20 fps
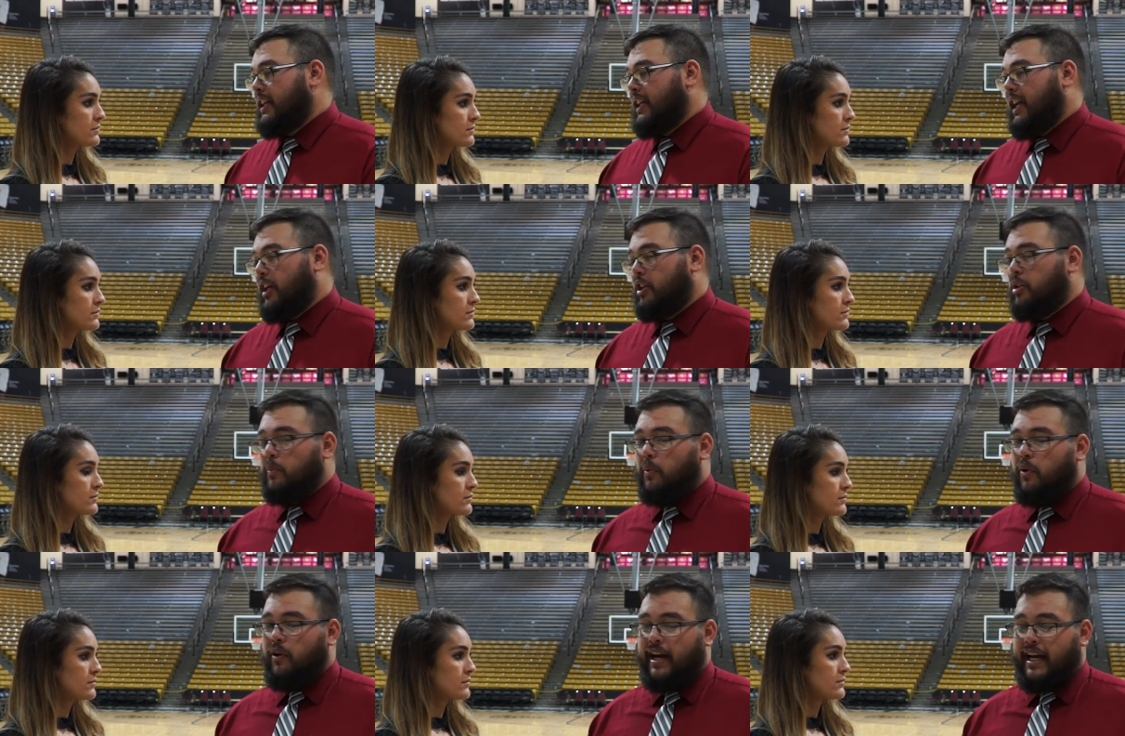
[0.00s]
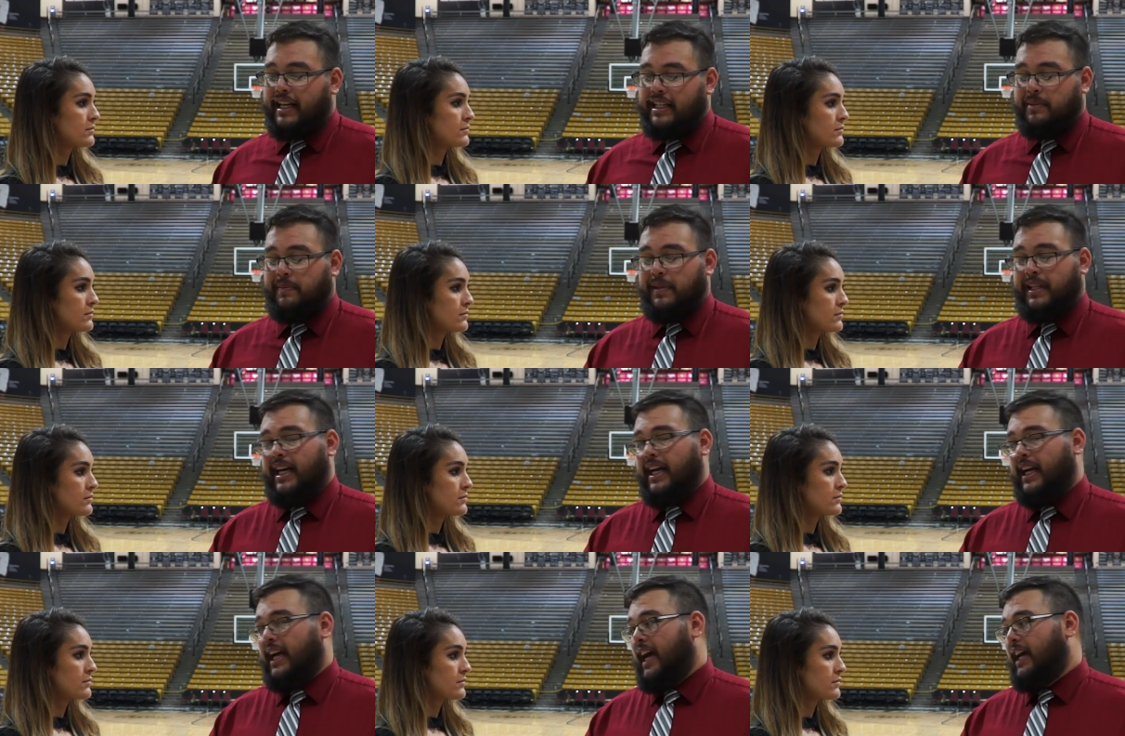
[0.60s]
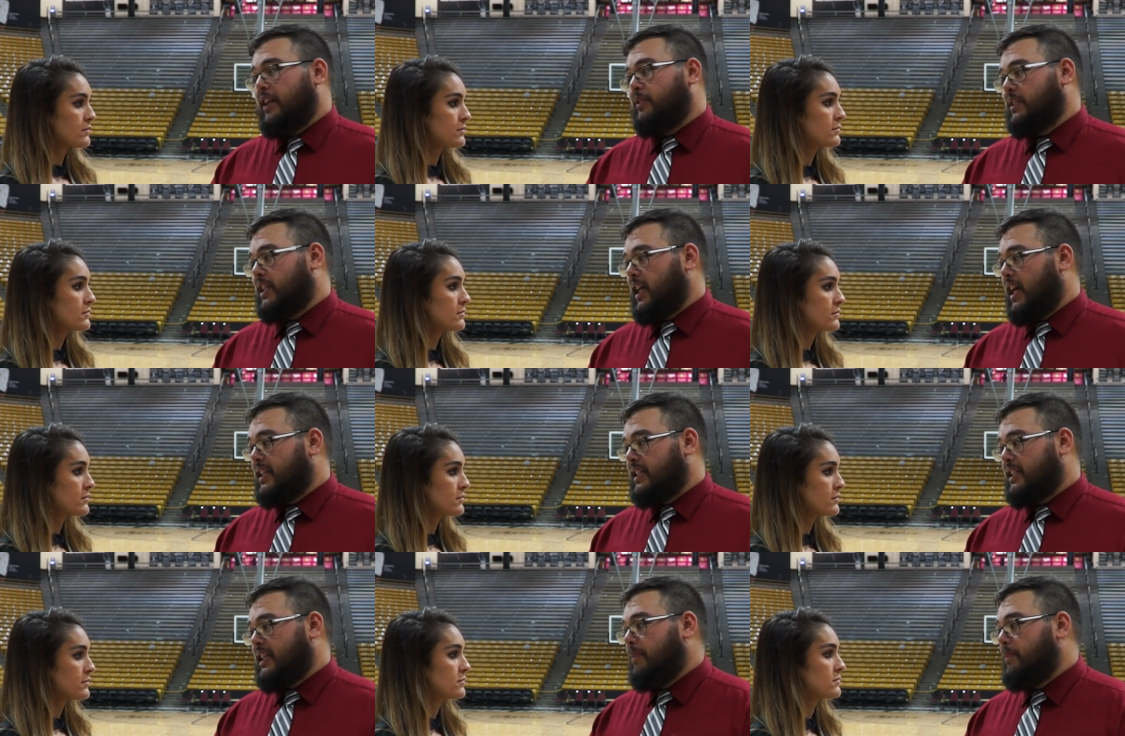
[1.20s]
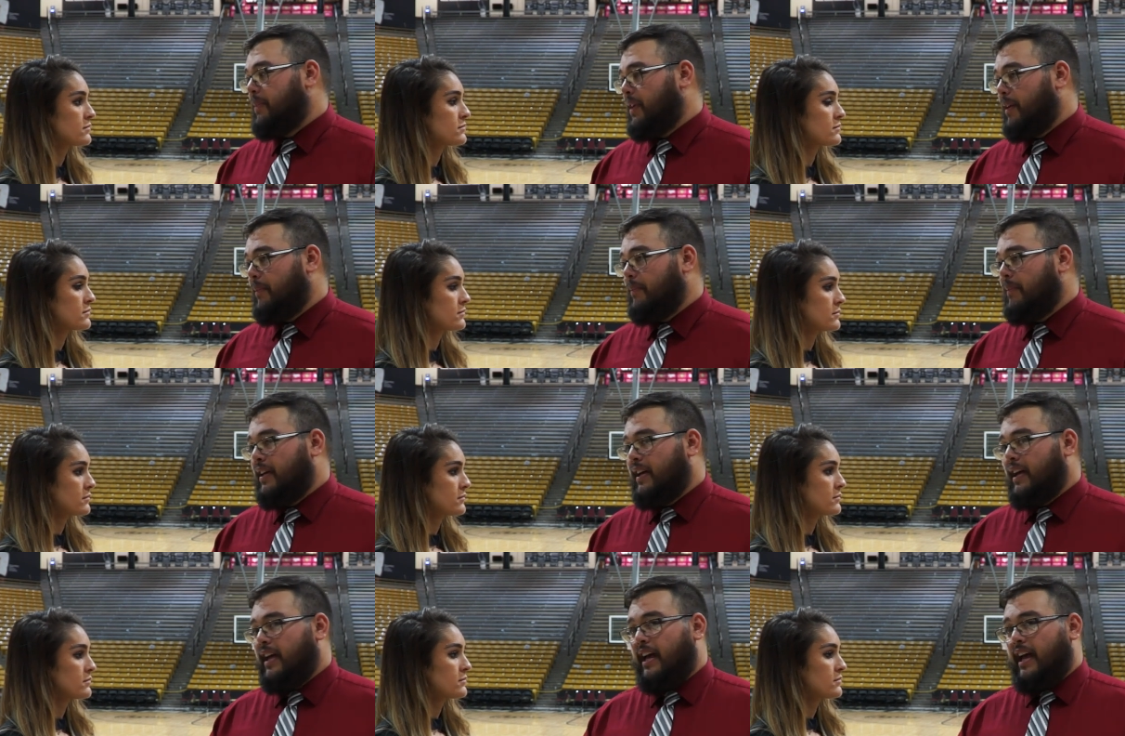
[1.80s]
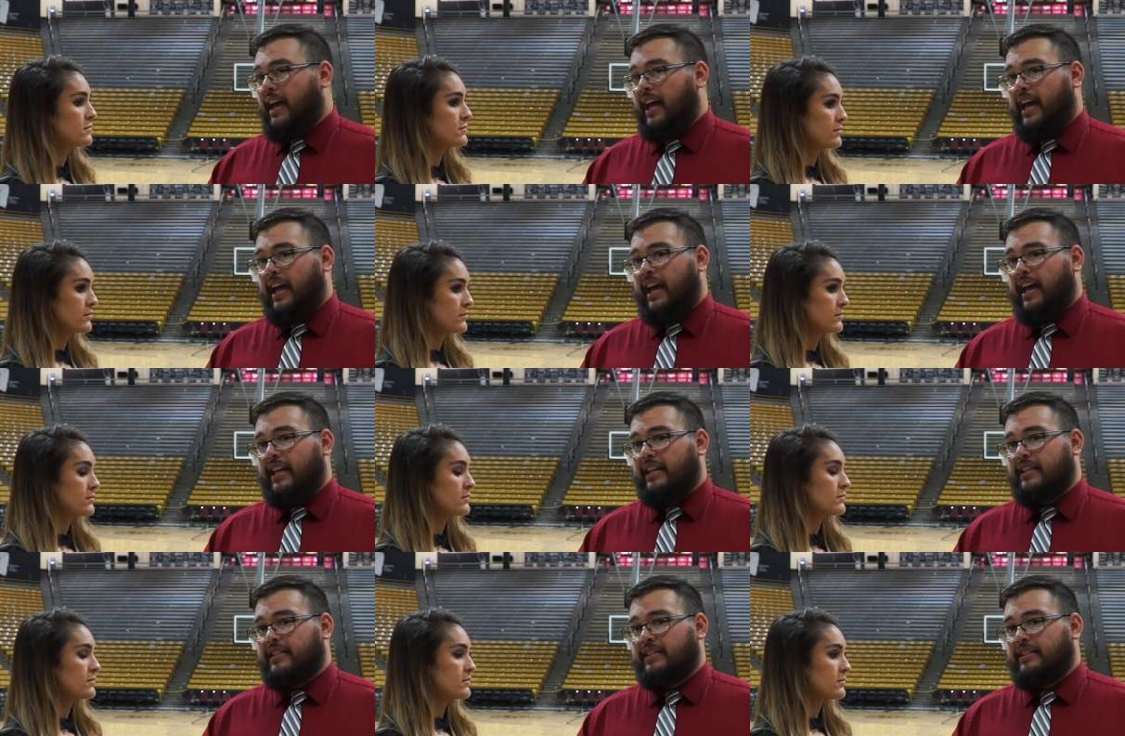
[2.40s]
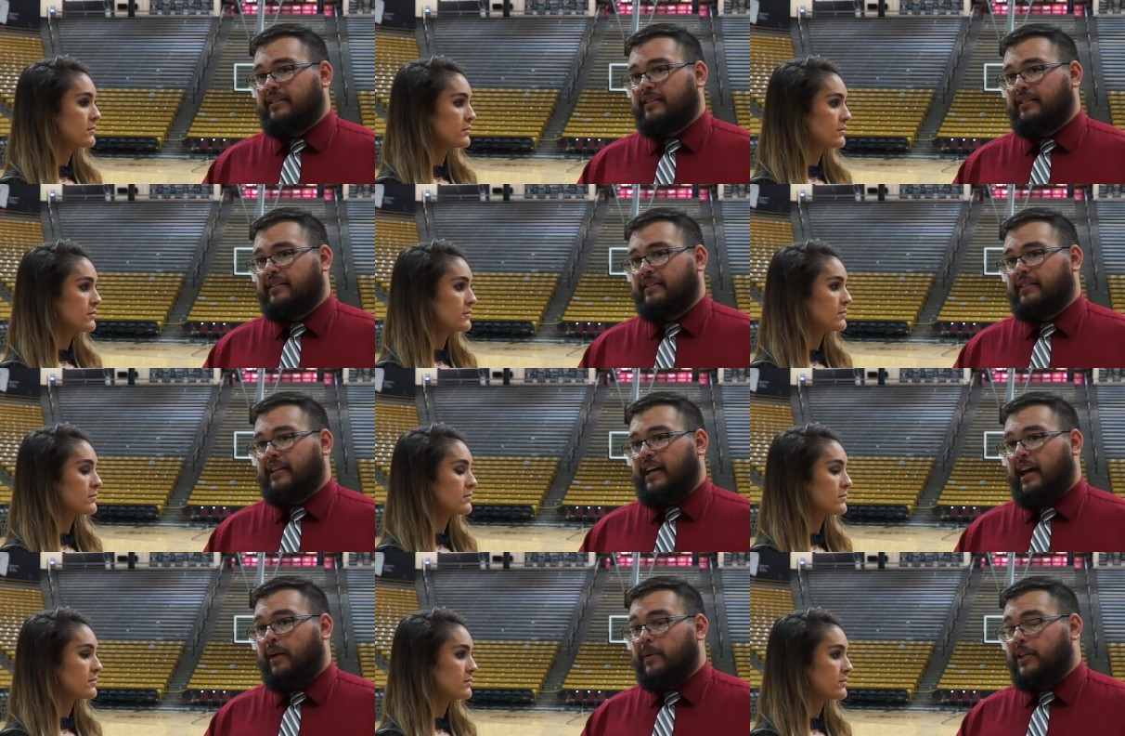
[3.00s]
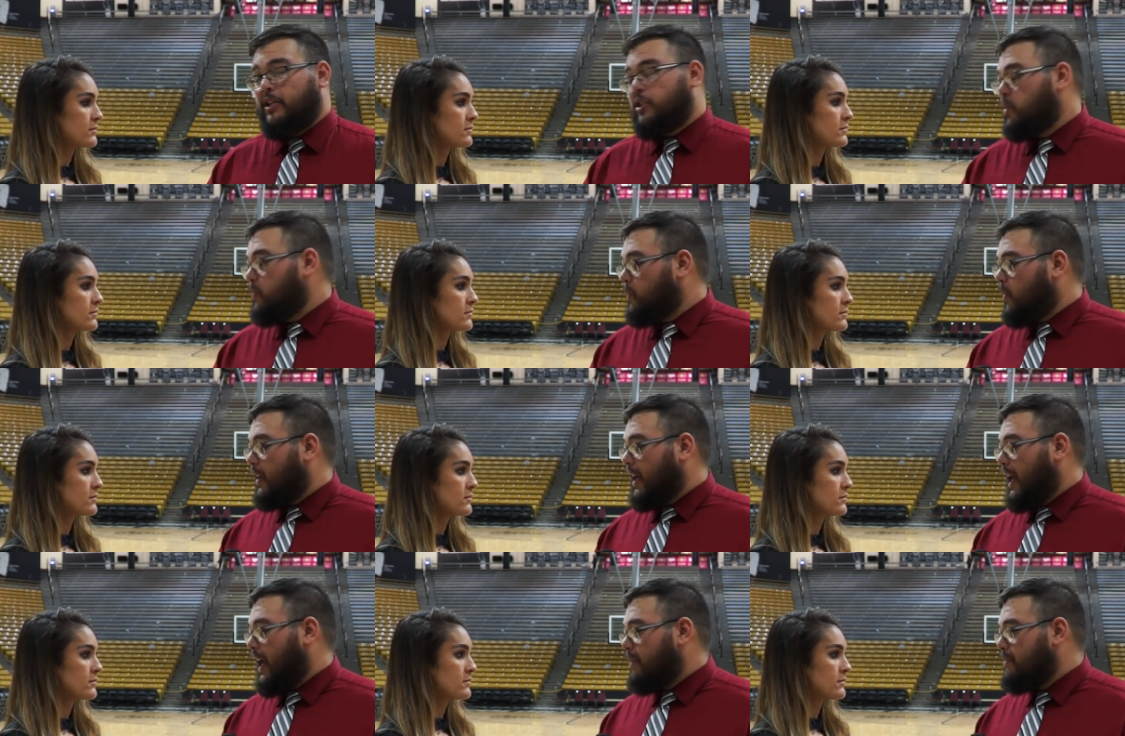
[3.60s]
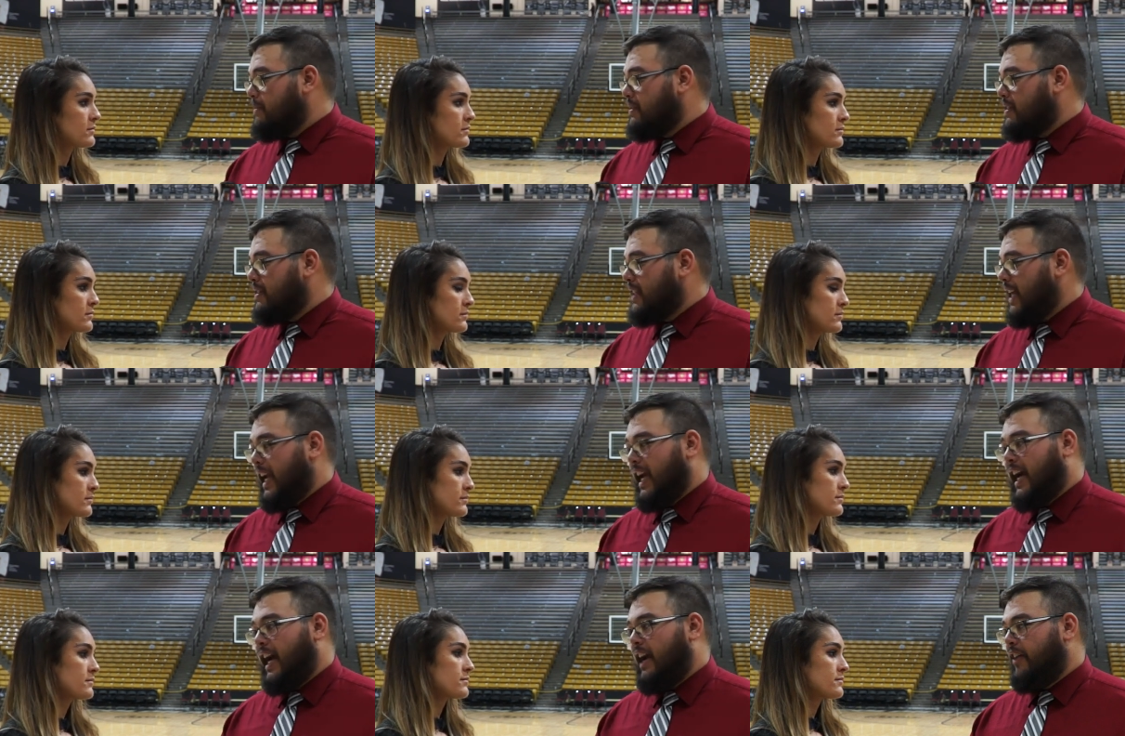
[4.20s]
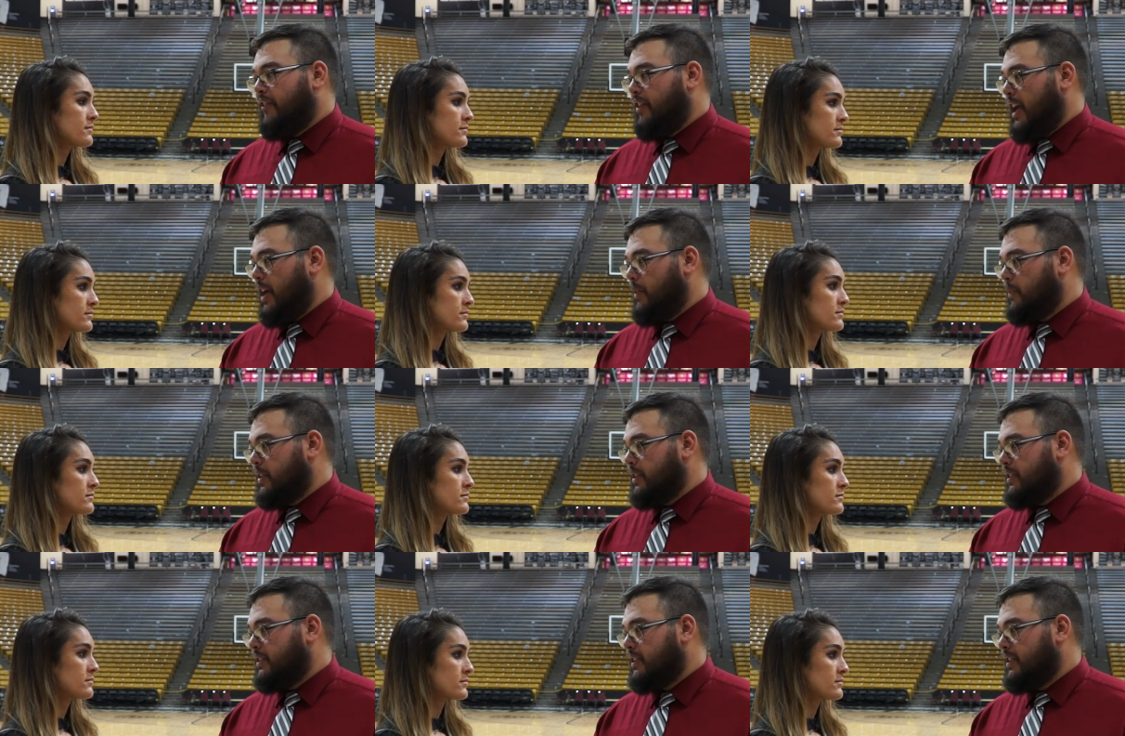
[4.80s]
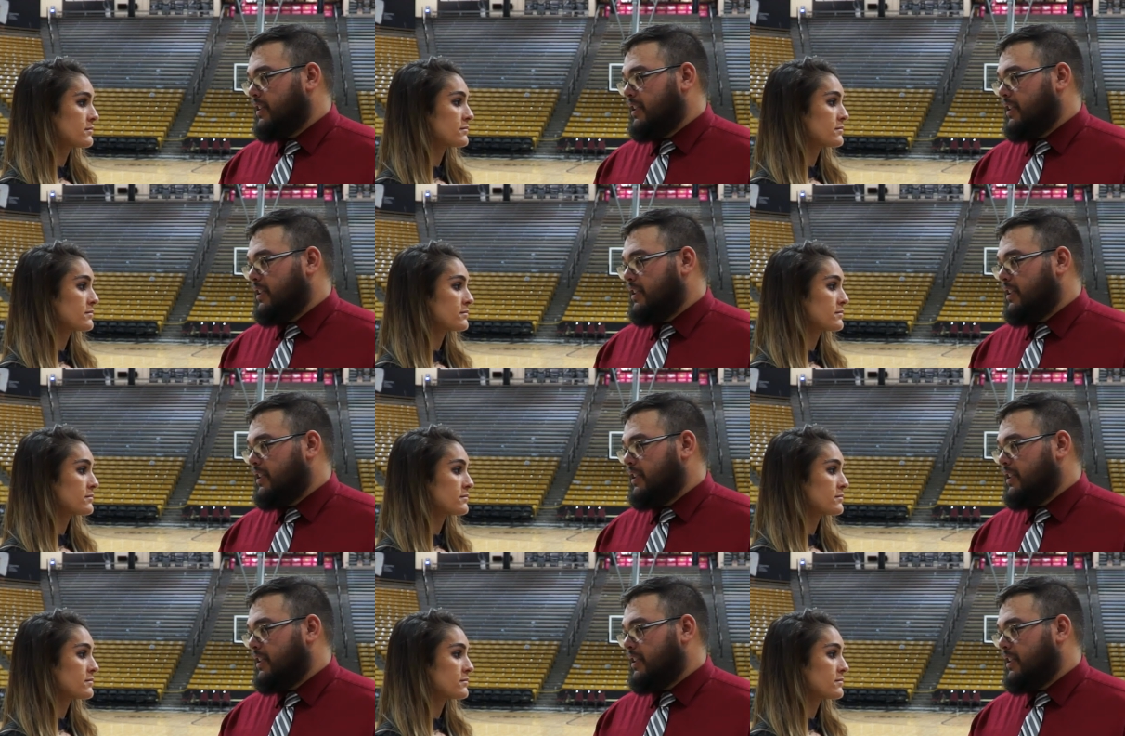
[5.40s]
Speaker 1: Kendle Moore has to be that guy who's got to step up. And I mean, two more games they get Hyron Edwards,